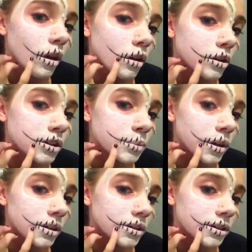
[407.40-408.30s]
the
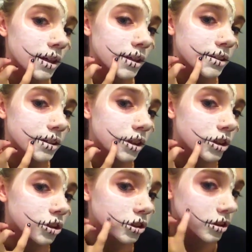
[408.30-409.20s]
smallest size
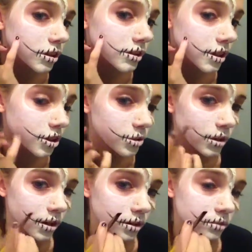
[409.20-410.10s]
should continue on
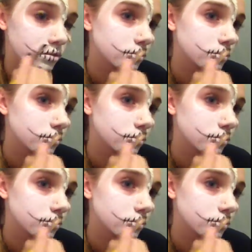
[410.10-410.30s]
out.